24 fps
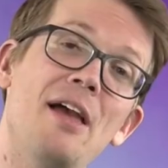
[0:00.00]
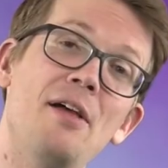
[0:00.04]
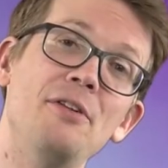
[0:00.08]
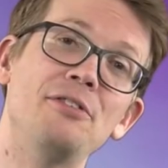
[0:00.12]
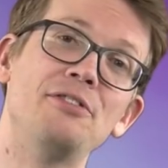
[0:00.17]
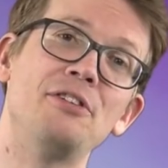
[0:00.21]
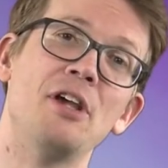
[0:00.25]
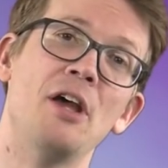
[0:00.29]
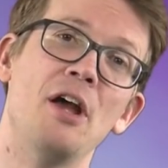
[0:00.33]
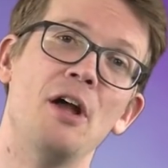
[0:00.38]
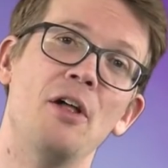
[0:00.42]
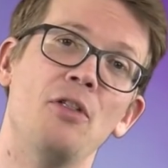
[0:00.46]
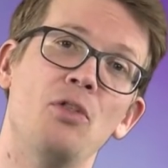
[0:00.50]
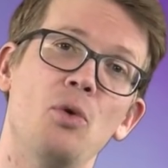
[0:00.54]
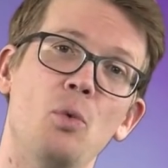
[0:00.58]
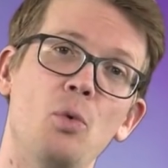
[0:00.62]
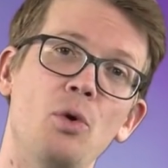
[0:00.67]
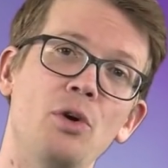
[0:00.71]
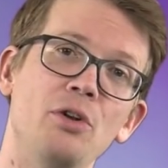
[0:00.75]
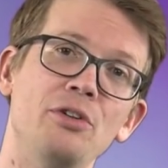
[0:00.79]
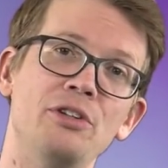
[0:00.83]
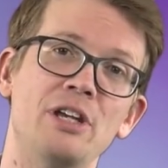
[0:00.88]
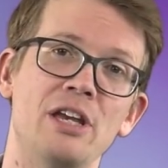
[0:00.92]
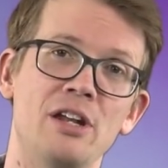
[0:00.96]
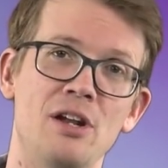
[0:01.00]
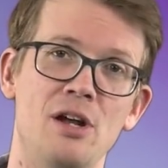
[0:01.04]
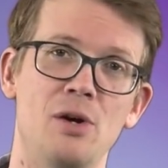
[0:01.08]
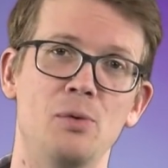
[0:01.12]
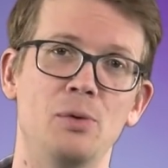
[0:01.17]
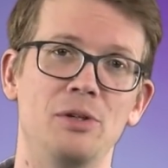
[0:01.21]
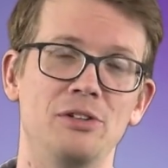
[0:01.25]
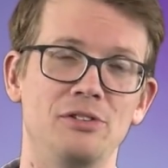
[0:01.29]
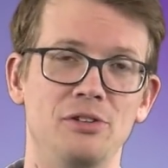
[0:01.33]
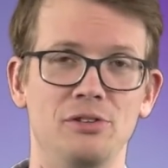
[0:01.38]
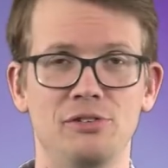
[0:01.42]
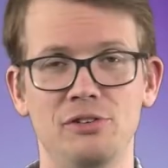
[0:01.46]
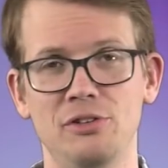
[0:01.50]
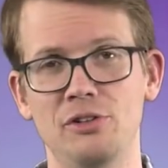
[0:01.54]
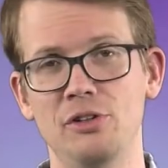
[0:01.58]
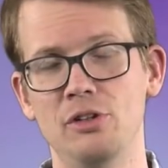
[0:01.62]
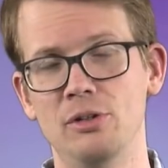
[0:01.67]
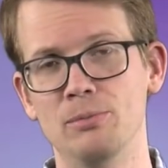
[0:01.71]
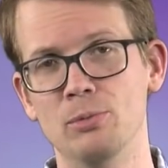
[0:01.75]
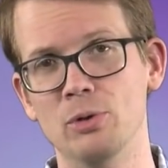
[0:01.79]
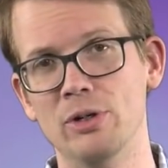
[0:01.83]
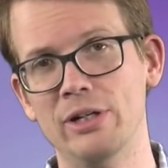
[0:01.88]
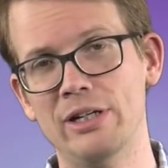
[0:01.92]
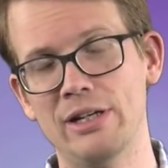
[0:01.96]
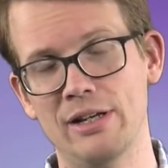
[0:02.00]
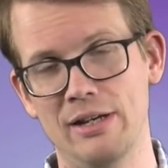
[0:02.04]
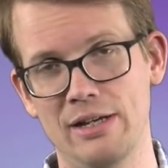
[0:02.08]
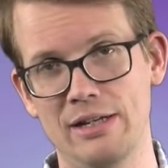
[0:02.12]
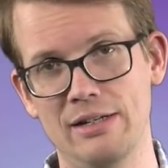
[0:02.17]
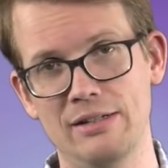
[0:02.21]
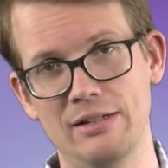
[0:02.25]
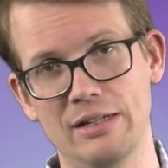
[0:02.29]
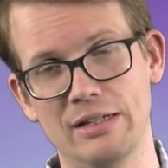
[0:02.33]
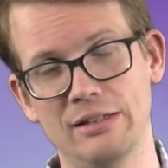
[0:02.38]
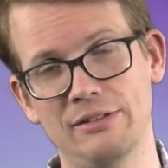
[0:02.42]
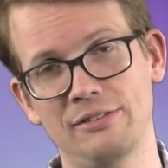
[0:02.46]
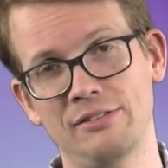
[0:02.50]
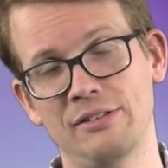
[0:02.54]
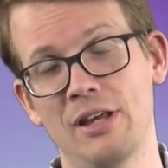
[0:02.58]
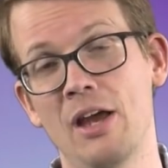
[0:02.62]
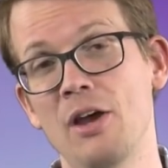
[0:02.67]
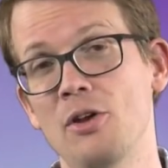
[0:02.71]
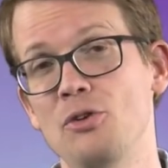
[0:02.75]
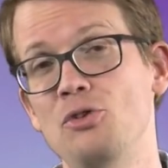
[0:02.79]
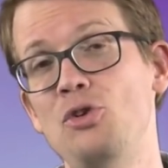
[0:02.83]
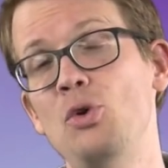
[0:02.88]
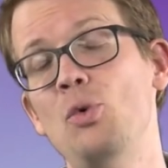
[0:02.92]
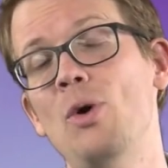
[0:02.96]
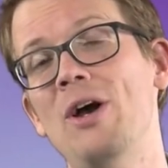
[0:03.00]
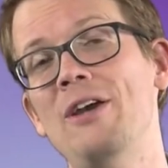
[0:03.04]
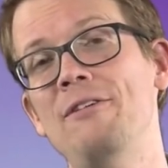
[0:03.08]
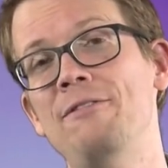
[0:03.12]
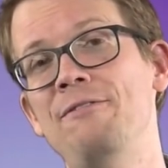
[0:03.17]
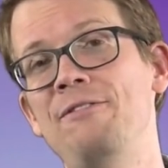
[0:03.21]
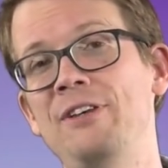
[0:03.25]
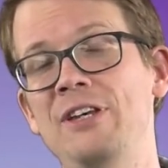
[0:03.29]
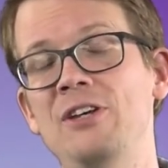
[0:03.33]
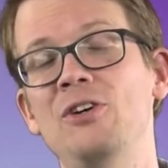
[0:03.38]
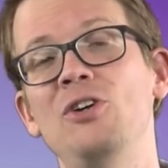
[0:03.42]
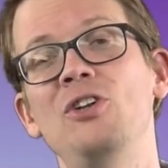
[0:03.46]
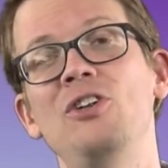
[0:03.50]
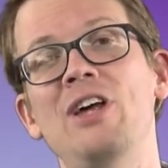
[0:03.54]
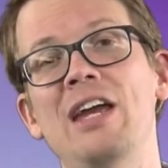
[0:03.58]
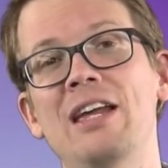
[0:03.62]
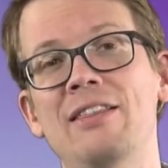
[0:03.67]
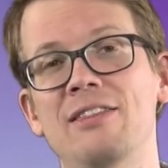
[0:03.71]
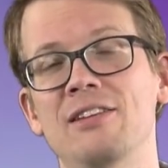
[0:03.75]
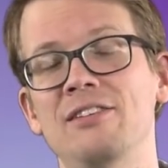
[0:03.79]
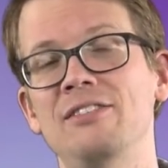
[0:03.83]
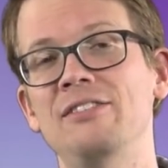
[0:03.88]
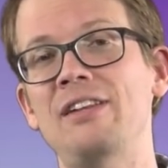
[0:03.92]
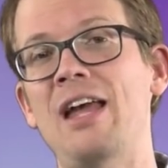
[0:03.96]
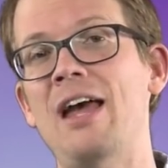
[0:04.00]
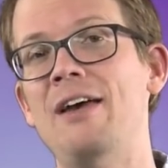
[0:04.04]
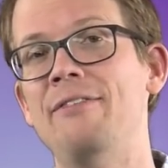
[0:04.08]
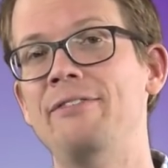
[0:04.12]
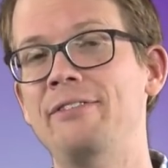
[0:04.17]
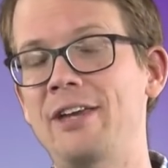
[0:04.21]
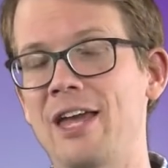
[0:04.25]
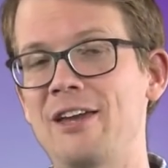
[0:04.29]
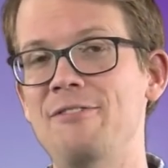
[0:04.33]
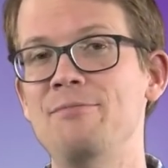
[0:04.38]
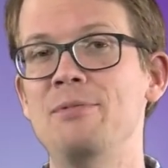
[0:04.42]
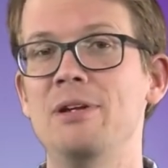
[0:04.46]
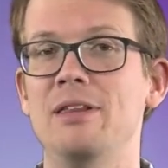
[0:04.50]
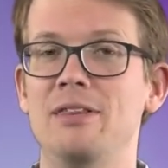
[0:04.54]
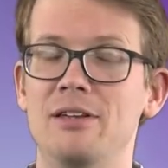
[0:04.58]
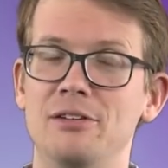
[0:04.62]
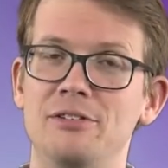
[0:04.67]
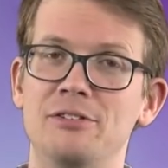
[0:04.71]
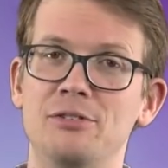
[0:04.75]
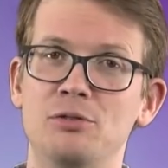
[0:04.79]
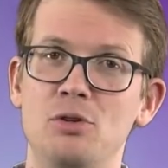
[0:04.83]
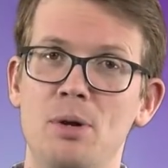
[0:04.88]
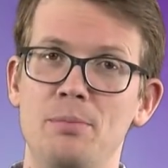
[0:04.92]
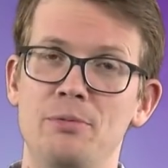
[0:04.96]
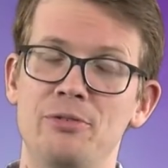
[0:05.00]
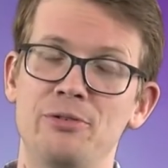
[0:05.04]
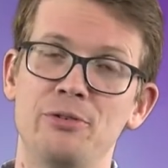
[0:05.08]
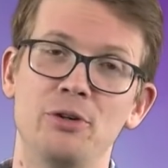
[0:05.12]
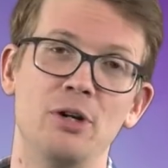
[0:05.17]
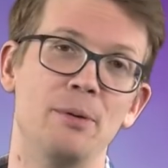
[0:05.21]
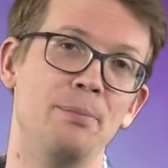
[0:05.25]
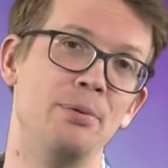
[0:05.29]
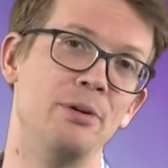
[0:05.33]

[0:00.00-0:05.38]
else, the world can always use a little more kindness. Do I feel like the staff gave me this script for